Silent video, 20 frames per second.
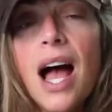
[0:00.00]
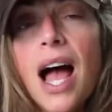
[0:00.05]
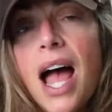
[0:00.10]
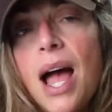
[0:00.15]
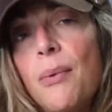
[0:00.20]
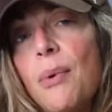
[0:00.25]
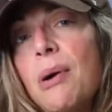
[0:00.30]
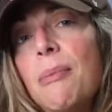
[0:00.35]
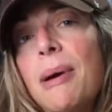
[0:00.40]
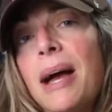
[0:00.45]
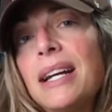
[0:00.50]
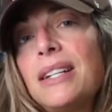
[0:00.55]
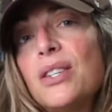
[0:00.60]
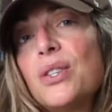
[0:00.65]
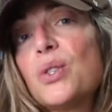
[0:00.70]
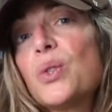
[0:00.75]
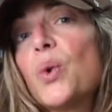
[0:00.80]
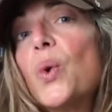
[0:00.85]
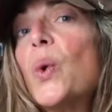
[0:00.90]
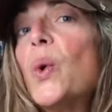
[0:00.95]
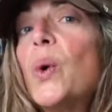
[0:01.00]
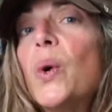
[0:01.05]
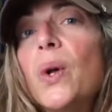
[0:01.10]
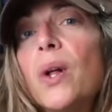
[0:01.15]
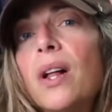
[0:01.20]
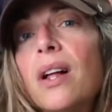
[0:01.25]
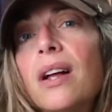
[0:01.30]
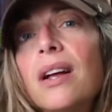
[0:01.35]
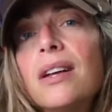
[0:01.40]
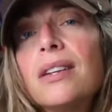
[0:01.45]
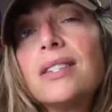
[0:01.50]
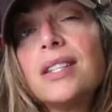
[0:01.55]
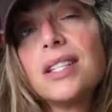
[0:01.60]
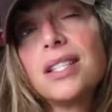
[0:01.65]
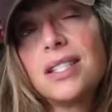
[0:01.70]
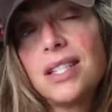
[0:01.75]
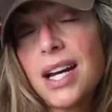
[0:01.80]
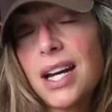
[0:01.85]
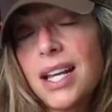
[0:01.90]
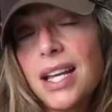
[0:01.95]
I went back to school to
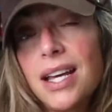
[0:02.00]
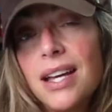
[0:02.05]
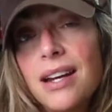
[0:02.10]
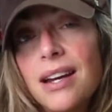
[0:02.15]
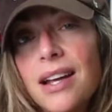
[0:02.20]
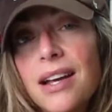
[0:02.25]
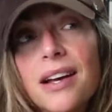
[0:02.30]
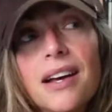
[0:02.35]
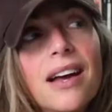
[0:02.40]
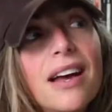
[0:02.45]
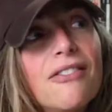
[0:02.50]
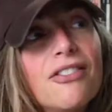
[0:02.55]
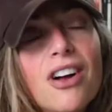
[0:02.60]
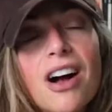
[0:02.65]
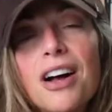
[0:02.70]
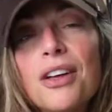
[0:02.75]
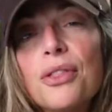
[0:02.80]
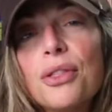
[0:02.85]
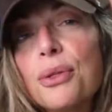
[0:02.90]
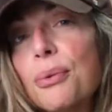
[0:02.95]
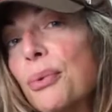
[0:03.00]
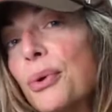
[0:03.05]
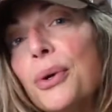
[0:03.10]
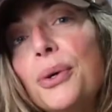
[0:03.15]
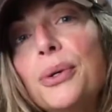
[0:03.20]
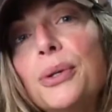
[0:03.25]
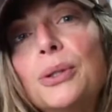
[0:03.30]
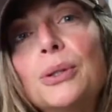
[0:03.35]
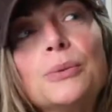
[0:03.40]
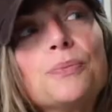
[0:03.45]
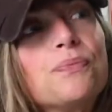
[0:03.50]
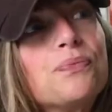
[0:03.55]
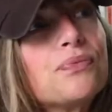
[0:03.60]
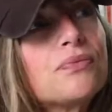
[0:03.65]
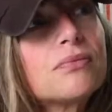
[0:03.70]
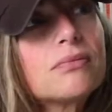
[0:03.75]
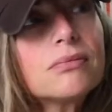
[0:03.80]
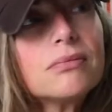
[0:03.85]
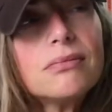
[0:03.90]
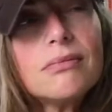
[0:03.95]
study it. I've gone through
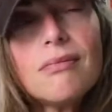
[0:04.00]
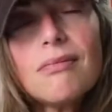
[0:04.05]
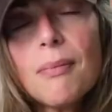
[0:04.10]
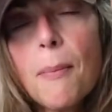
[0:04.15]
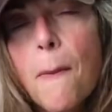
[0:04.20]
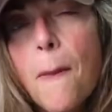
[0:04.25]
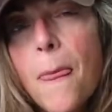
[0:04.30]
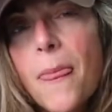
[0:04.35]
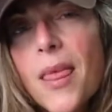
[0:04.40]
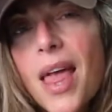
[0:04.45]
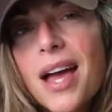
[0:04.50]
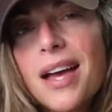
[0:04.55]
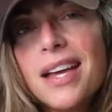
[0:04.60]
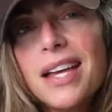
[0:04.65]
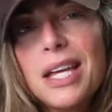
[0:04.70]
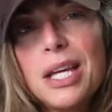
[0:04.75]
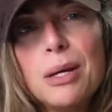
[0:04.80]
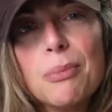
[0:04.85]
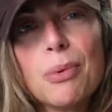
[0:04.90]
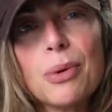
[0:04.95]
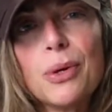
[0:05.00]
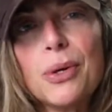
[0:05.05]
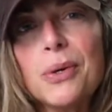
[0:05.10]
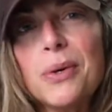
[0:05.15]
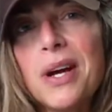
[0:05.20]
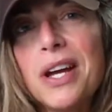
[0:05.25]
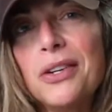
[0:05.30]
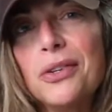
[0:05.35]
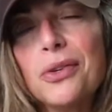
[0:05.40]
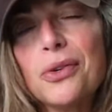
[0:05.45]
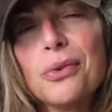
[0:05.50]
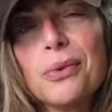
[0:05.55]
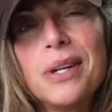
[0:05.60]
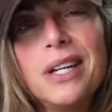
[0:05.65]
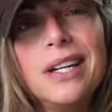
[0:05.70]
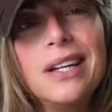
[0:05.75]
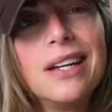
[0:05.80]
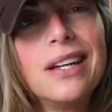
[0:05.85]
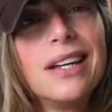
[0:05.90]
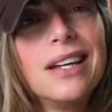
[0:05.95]
Hebrew and
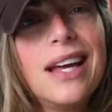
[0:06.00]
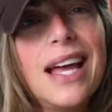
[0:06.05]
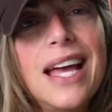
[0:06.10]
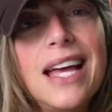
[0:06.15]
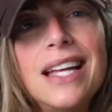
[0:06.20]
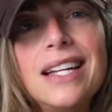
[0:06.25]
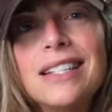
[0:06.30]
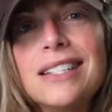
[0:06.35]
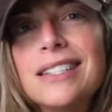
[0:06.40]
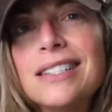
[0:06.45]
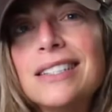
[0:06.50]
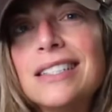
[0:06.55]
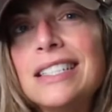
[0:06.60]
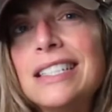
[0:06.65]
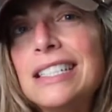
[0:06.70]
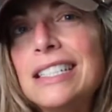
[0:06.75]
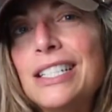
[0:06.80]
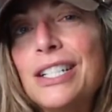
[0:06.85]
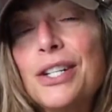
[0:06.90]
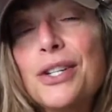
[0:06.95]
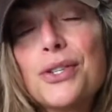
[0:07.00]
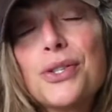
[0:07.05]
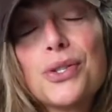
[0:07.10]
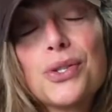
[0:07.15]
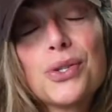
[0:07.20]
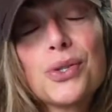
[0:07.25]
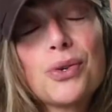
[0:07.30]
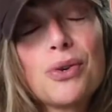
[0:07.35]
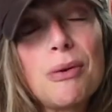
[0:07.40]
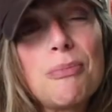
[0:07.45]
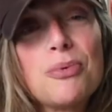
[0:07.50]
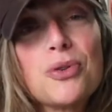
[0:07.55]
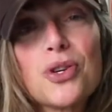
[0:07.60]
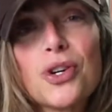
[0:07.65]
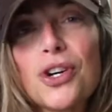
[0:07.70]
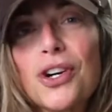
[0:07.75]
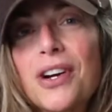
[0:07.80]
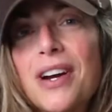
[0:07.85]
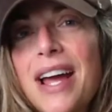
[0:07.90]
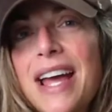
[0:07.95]
Greek and
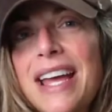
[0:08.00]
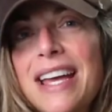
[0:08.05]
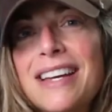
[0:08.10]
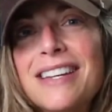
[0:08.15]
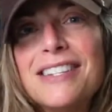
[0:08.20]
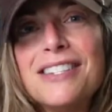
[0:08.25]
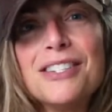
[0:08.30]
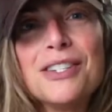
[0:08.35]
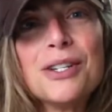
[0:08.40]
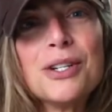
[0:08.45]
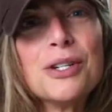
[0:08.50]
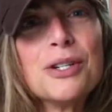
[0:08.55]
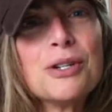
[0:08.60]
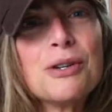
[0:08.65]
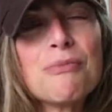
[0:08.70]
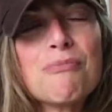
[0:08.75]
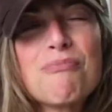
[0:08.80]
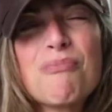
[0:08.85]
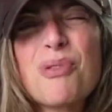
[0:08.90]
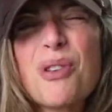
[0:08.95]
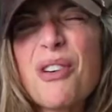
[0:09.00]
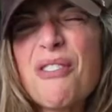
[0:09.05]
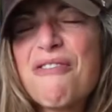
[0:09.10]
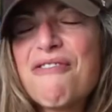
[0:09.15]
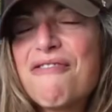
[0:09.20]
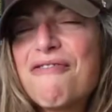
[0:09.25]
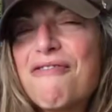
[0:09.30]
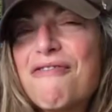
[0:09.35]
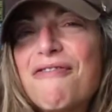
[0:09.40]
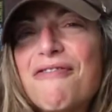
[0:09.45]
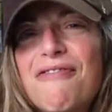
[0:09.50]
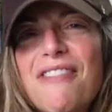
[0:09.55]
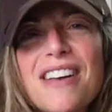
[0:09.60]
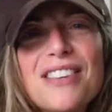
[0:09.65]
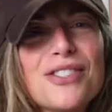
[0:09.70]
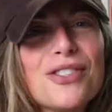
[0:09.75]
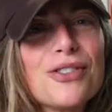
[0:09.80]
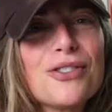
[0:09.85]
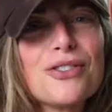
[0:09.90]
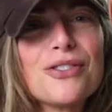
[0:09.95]
scripture and
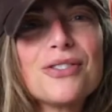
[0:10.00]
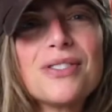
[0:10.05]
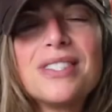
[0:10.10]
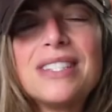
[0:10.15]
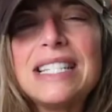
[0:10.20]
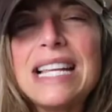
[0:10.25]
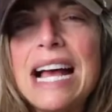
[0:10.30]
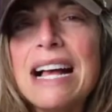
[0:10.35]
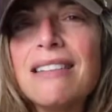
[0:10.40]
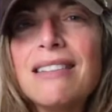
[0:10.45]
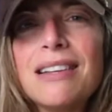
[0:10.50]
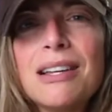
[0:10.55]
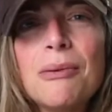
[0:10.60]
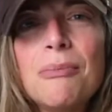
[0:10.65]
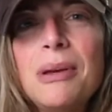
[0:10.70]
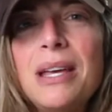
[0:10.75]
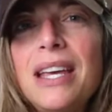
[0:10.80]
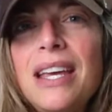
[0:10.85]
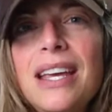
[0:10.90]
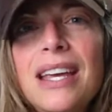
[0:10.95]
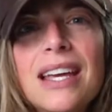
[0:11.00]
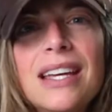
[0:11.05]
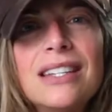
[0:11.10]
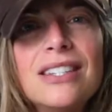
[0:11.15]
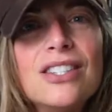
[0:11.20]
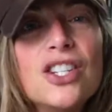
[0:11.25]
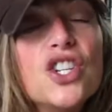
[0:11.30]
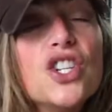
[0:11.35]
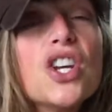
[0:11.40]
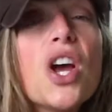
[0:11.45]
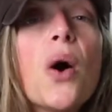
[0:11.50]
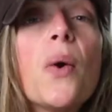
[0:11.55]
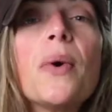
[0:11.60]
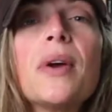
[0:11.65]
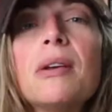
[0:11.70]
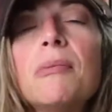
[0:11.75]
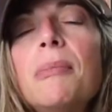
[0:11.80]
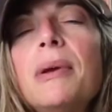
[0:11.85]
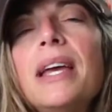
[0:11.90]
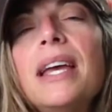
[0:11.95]
professors telling me and
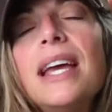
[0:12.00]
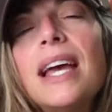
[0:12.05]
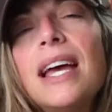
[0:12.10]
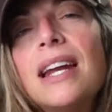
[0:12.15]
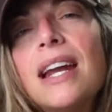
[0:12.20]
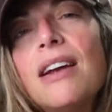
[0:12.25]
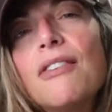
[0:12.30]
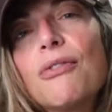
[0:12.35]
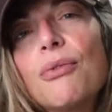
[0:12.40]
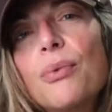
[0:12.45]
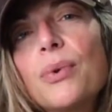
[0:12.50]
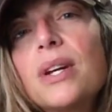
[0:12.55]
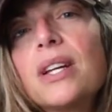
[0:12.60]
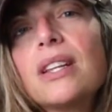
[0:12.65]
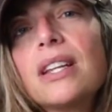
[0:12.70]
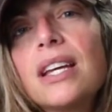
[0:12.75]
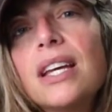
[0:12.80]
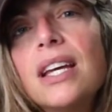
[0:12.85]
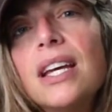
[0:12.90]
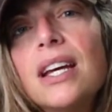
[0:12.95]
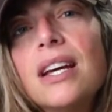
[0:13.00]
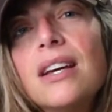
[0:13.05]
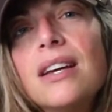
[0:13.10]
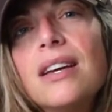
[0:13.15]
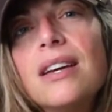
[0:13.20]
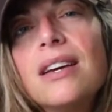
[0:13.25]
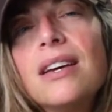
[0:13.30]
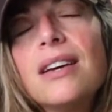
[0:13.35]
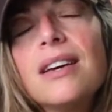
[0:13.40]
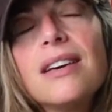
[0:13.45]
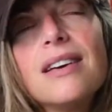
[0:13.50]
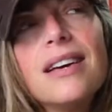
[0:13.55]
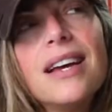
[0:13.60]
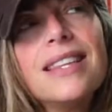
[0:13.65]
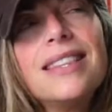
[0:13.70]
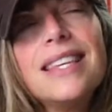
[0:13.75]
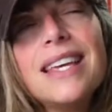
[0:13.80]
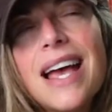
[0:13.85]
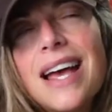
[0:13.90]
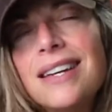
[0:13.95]
showing me, and I've really,
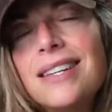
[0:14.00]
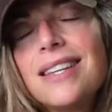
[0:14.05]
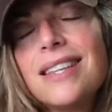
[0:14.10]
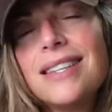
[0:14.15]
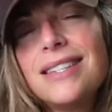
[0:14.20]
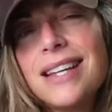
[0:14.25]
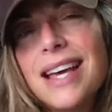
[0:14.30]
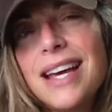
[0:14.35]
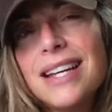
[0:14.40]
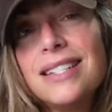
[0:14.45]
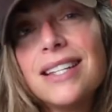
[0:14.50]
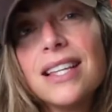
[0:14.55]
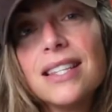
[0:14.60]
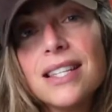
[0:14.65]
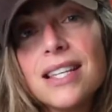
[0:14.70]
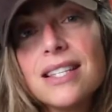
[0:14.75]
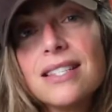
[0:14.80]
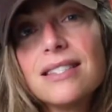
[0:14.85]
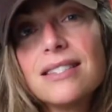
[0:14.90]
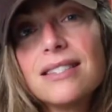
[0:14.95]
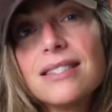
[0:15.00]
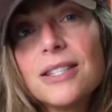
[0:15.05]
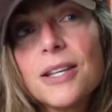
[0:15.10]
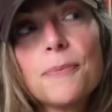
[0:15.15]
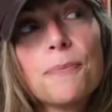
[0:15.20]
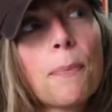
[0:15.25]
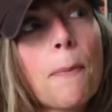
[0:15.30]
at the end of the day, done this.